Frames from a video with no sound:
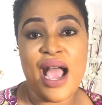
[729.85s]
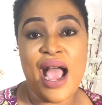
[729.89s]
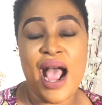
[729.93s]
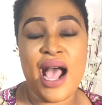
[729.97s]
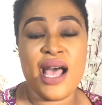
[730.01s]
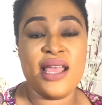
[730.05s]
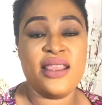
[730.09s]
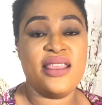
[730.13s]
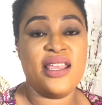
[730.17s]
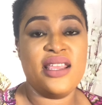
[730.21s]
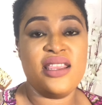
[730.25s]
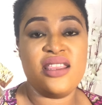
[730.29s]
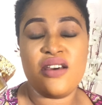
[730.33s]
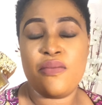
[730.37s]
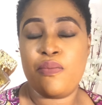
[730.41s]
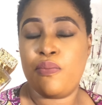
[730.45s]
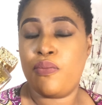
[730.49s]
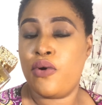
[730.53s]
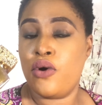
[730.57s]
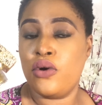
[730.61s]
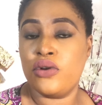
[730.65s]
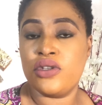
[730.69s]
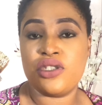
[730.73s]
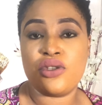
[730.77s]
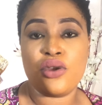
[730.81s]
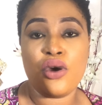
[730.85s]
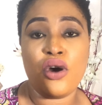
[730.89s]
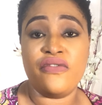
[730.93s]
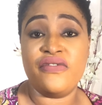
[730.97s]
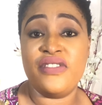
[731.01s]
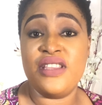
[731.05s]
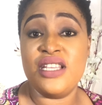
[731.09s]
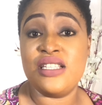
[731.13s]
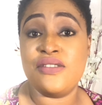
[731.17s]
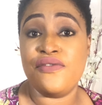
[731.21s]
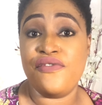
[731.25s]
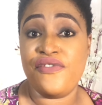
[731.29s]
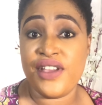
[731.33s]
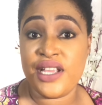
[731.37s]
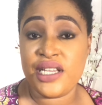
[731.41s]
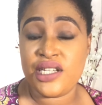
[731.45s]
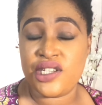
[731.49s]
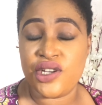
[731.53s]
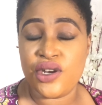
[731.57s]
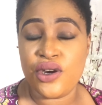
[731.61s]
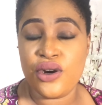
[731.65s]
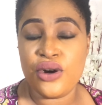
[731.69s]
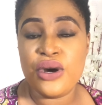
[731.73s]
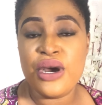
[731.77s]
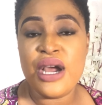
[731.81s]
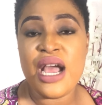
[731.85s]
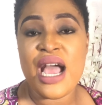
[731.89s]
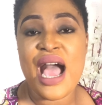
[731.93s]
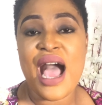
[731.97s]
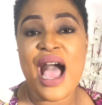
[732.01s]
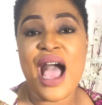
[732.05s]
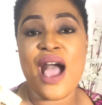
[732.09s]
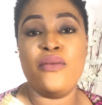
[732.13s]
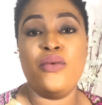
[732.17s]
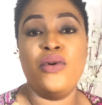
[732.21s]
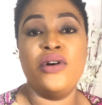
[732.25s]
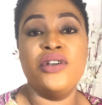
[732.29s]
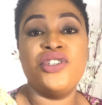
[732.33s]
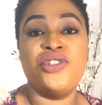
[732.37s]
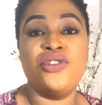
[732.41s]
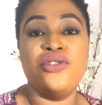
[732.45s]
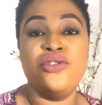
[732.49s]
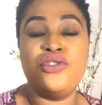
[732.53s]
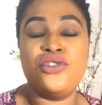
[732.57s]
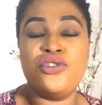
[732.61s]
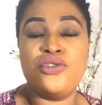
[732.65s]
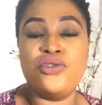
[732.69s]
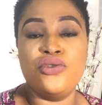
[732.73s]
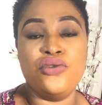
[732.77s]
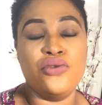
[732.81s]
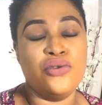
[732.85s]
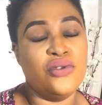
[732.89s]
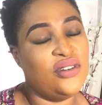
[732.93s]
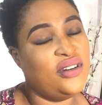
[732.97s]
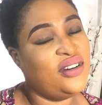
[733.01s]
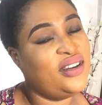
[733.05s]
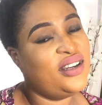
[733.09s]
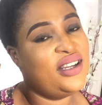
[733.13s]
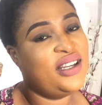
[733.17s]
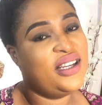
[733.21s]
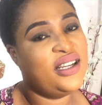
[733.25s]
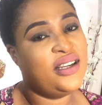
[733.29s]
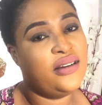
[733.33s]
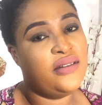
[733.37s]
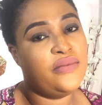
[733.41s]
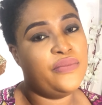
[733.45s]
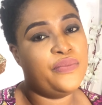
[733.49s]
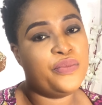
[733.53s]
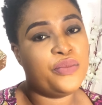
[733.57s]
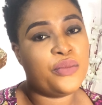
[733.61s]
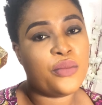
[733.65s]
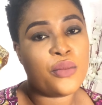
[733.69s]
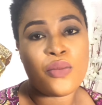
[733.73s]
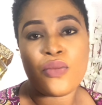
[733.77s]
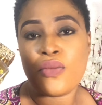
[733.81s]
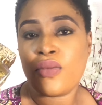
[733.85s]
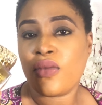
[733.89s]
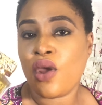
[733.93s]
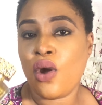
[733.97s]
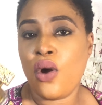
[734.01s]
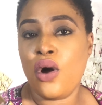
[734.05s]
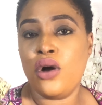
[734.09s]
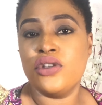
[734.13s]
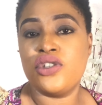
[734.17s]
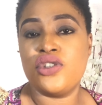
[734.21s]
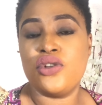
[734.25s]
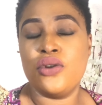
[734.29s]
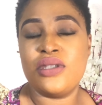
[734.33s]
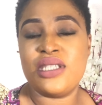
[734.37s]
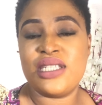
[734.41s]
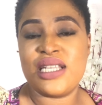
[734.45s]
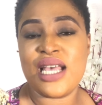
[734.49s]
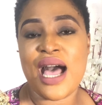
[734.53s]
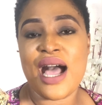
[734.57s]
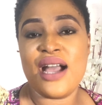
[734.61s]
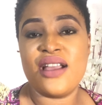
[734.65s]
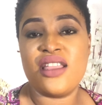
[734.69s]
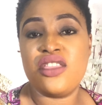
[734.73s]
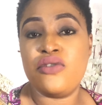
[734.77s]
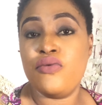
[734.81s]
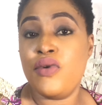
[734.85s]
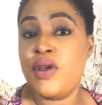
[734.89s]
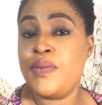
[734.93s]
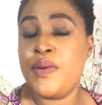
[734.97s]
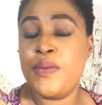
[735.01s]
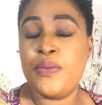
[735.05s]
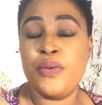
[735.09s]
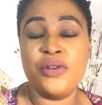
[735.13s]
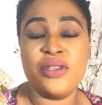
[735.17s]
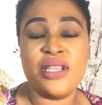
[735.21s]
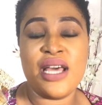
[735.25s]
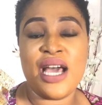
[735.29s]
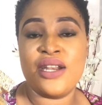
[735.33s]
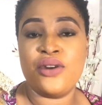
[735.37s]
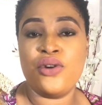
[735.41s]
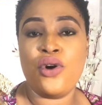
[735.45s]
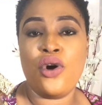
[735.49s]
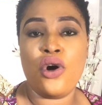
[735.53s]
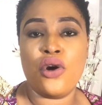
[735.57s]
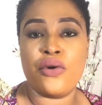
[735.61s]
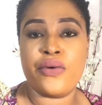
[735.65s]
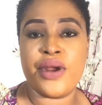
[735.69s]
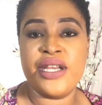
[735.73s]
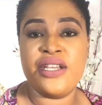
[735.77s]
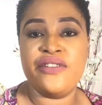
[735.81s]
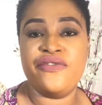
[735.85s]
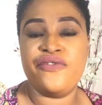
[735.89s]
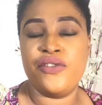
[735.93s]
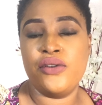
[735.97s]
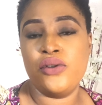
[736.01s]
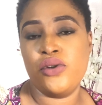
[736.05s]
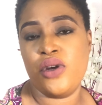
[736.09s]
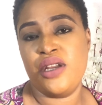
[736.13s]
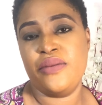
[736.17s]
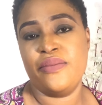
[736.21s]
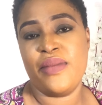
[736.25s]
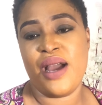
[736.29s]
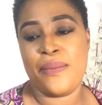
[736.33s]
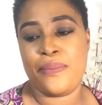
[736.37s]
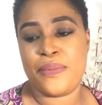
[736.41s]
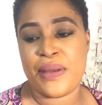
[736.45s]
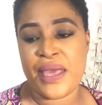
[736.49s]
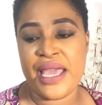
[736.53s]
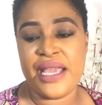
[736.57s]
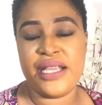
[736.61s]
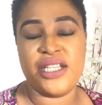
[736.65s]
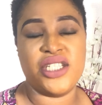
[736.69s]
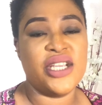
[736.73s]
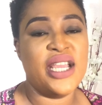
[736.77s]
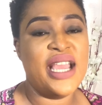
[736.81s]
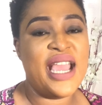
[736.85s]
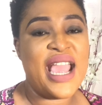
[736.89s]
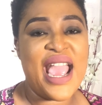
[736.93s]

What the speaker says: under the post of this video, I want you to also tag 3 people that are not already following my page.